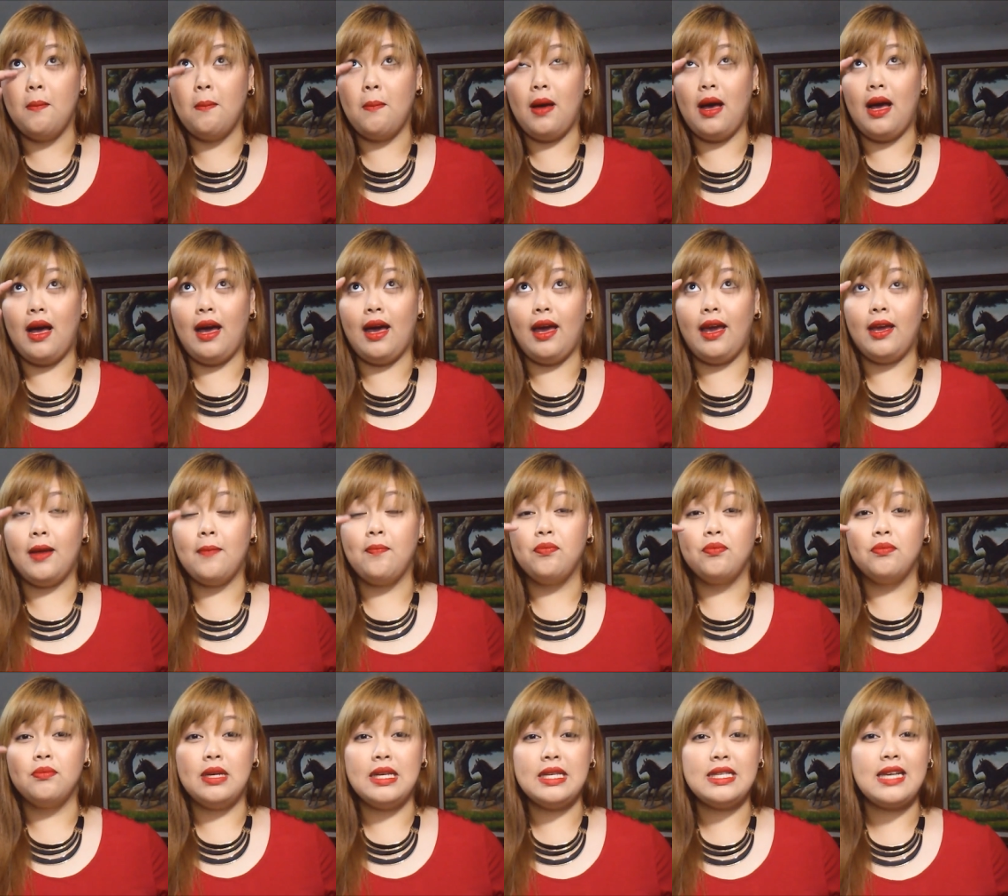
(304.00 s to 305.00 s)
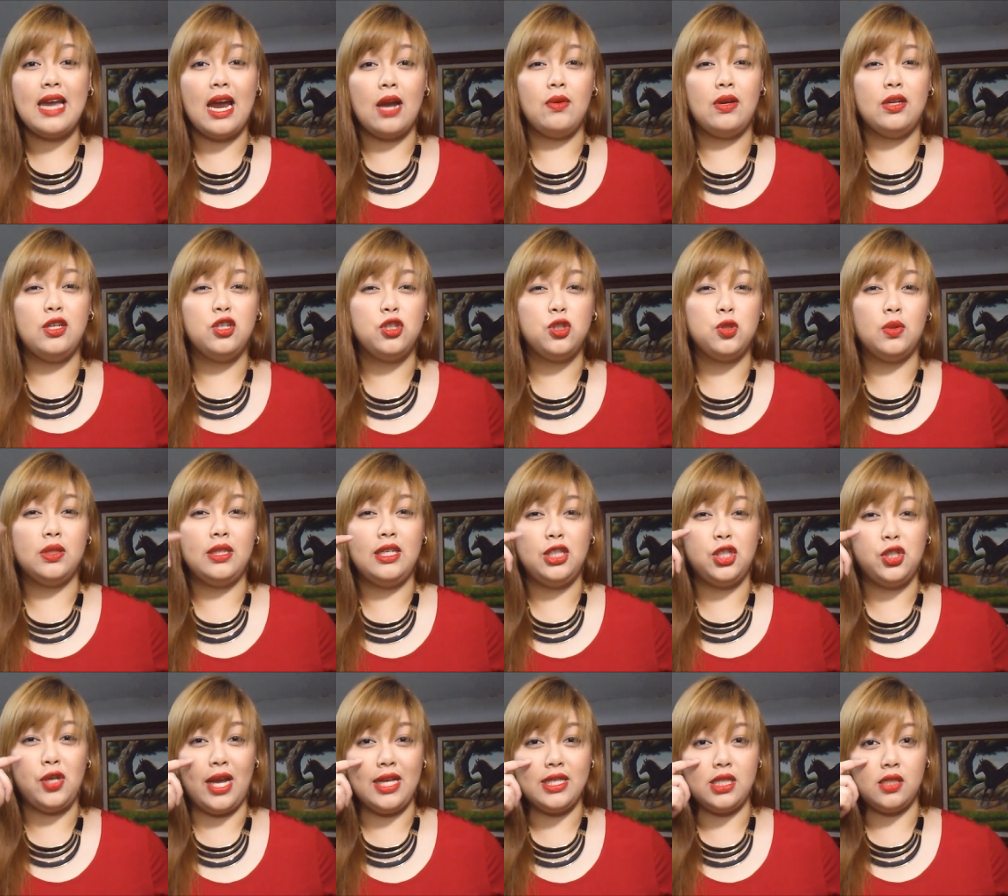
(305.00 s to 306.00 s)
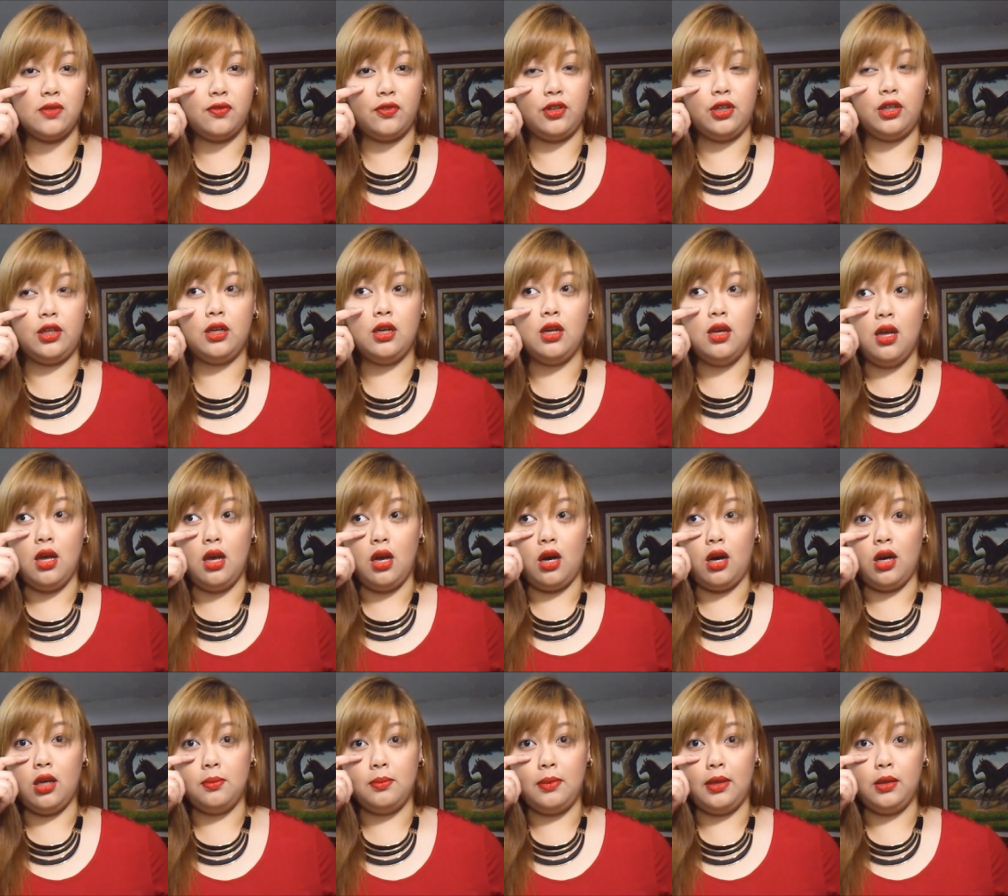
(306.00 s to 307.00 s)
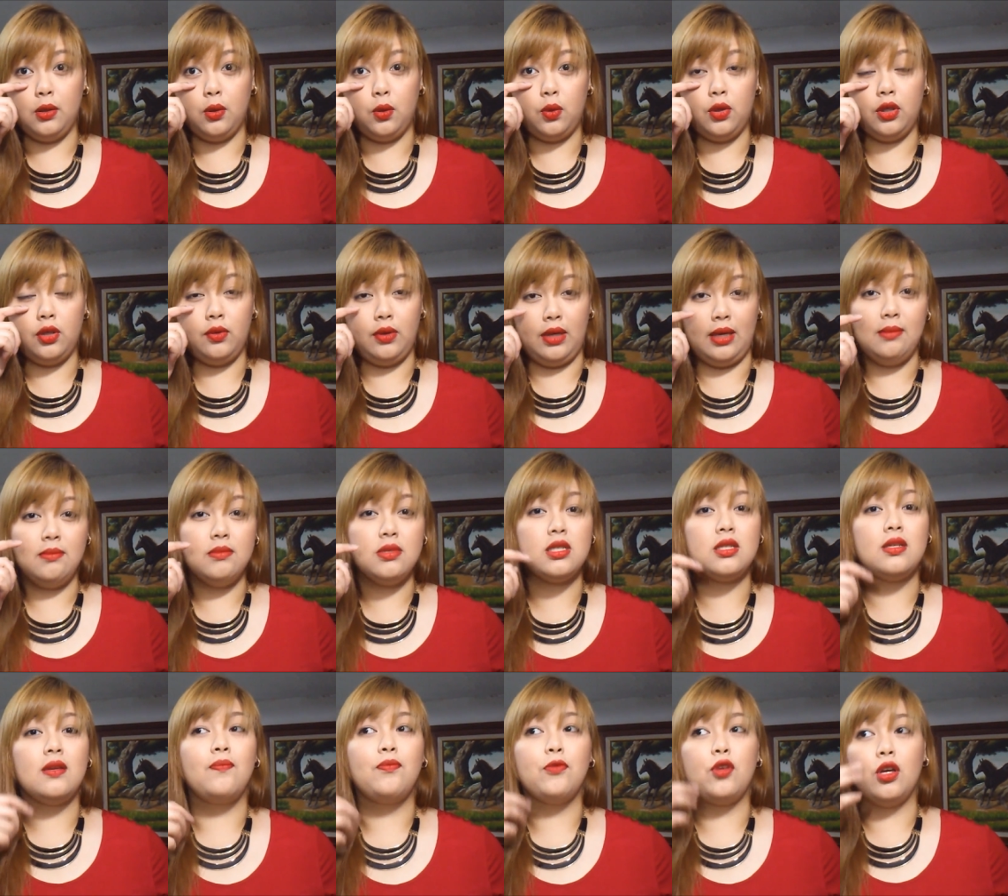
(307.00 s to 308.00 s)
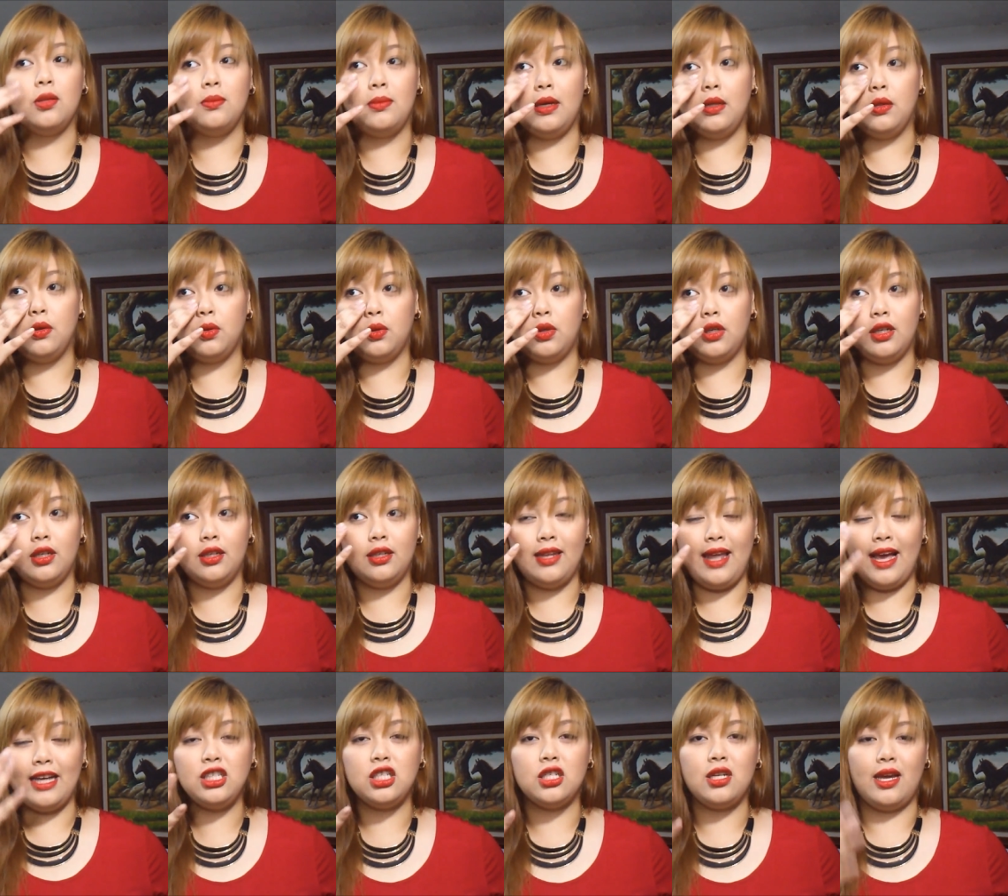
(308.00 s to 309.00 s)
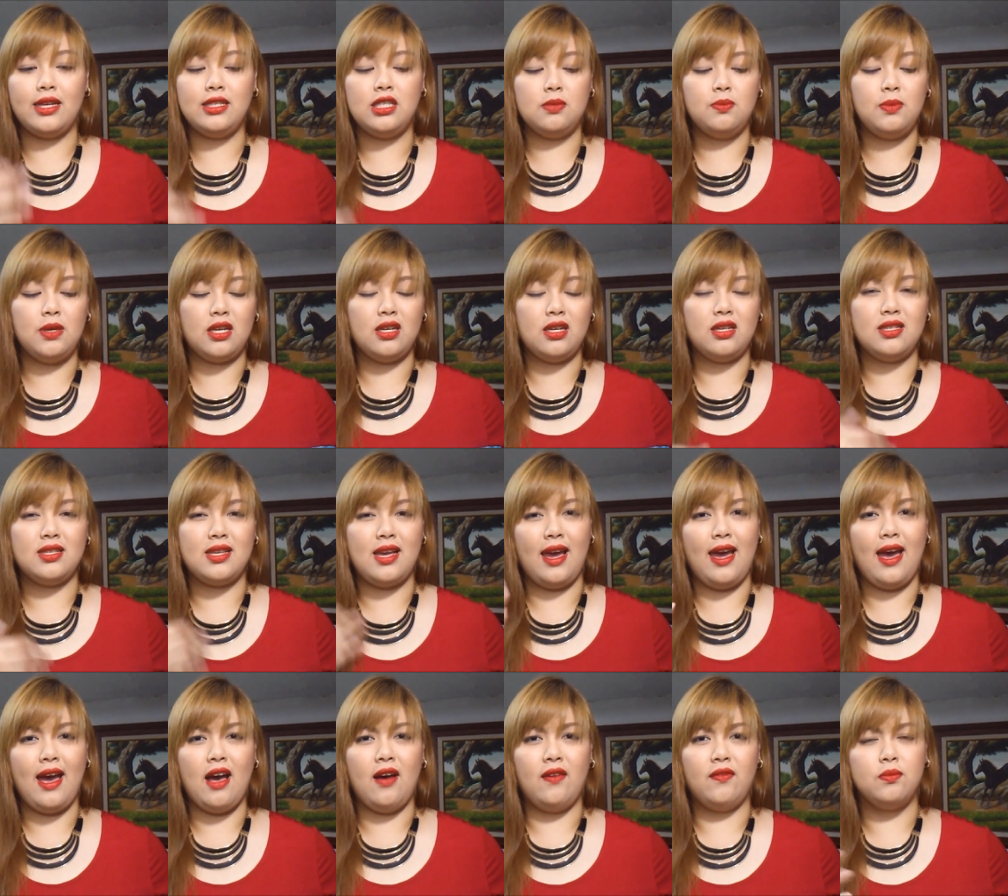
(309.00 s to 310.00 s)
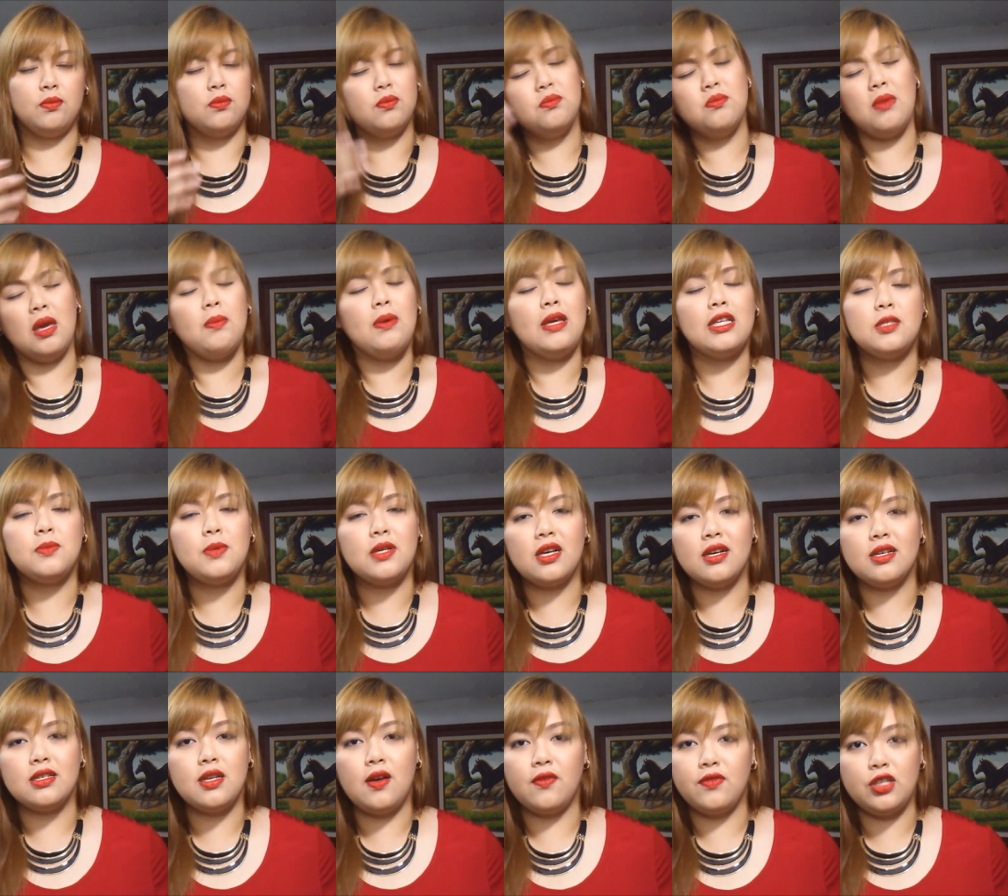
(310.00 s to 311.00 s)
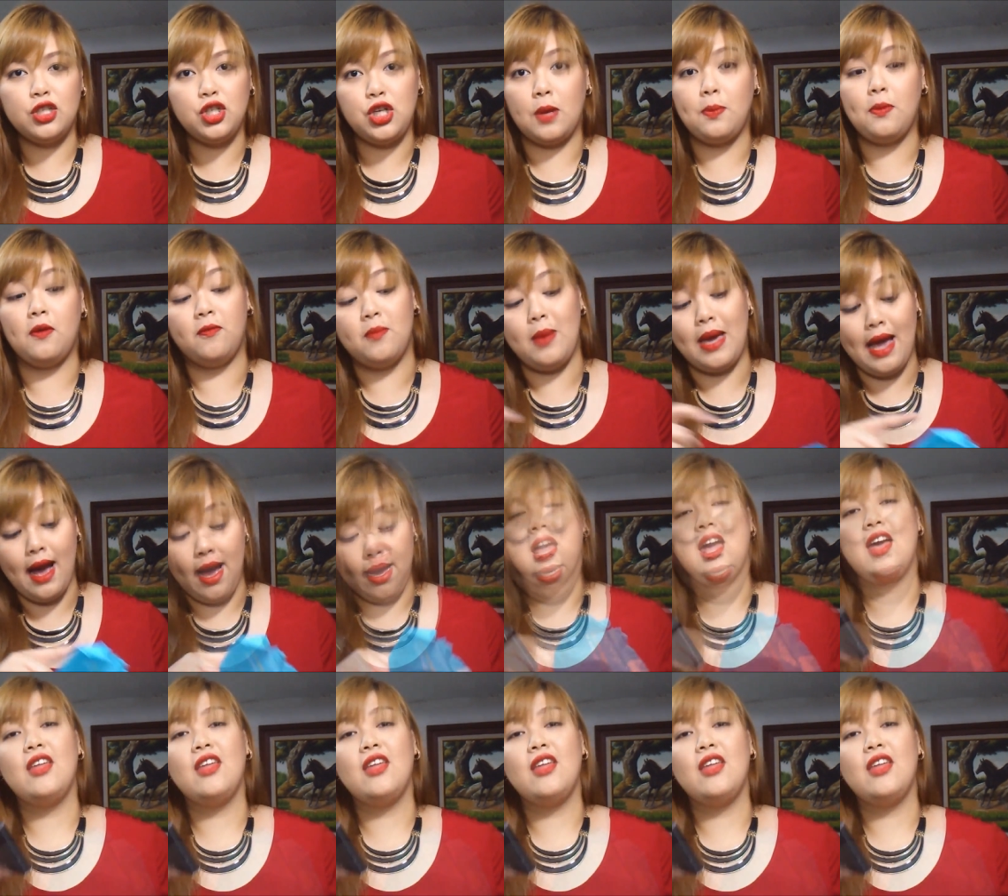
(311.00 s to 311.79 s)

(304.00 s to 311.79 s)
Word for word: my mascara usually transfer on my lower rims, on my lower lash lines because I have, maybe it's because of the shape of my eyes.